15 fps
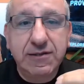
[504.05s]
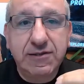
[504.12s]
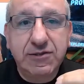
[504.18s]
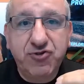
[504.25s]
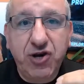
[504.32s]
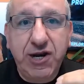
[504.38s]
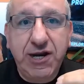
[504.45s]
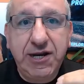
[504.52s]

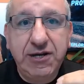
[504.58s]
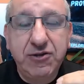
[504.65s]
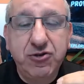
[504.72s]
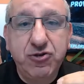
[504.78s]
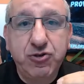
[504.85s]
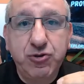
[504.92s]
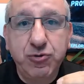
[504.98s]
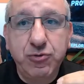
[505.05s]

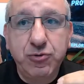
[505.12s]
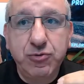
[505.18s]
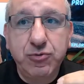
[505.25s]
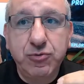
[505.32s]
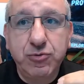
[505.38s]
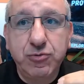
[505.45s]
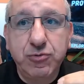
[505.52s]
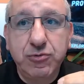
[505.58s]
trained
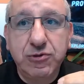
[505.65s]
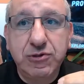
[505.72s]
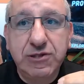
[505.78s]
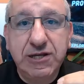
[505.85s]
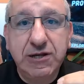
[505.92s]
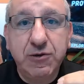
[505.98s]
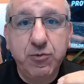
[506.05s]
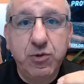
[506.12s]
to
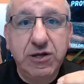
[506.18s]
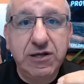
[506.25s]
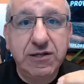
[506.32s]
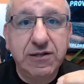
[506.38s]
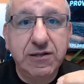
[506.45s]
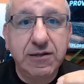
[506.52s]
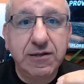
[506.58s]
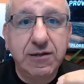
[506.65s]
deal
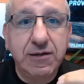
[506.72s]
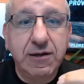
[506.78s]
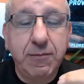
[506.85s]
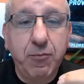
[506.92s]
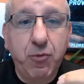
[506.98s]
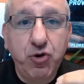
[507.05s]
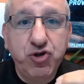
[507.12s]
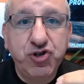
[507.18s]
with
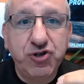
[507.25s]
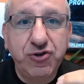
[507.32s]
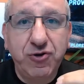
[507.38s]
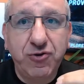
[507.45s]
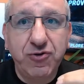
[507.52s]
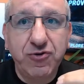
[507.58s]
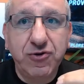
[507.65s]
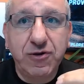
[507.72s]

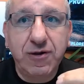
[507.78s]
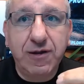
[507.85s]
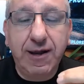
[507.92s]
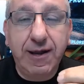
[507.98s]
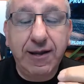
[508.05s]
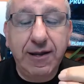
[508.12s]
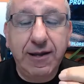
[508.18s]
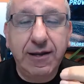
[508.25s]
emotional
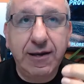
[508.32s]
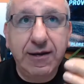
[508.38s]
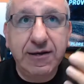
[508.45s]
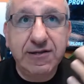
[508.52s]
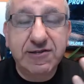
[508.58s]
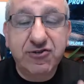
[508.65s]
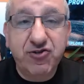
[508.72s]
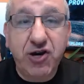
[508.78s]
and
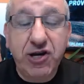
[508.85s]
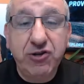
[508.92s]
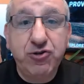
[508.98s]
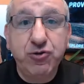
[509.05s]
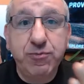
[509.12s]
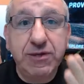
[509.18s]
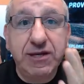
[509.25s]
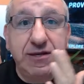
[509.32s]
is trained
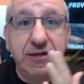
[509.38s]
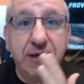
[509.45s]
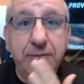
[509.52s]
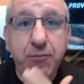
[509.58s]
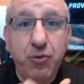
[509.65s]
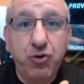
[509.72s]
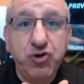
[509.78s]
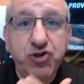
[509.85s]
to be
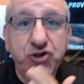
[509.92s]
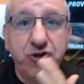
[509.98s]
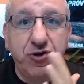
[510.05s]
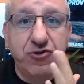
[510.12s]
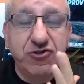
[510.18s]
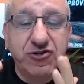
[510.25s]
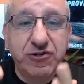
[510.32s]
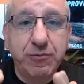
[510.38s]
emotional
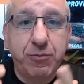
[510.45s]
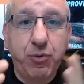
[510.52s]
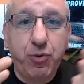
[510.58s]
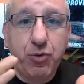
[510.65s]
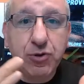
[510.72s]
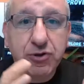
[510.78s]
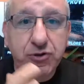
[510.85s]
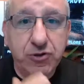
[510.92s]

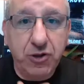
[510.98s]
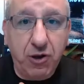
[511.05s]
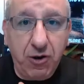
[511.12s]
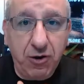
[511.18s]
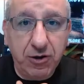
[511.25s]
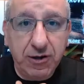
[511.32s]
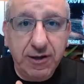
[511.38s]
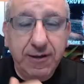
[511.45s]
support dog.